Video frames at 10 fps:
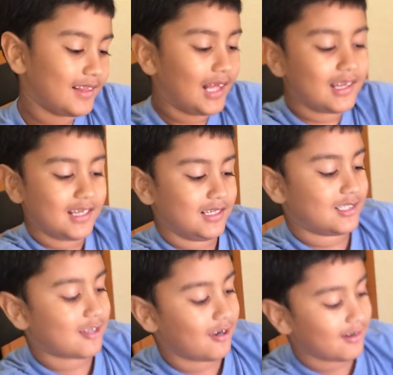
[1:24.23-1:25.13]
And then he
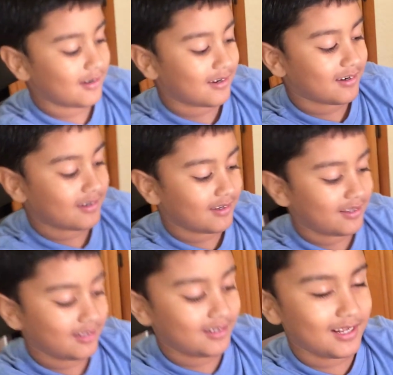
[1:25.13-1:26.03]
started.
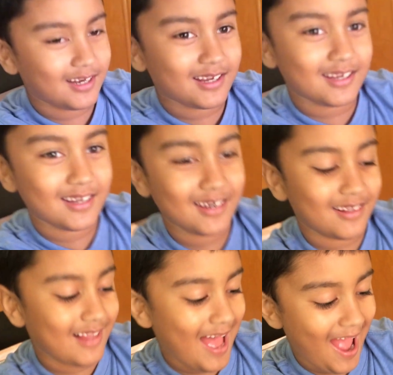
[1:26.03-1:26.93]
He didn't. He
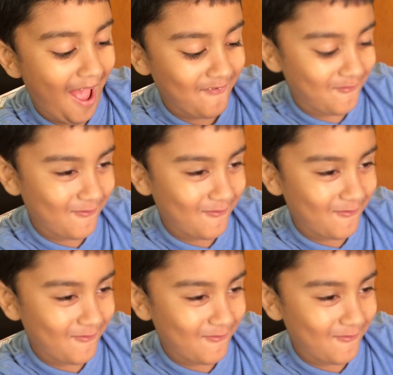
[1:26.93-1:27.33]
didn't laugh.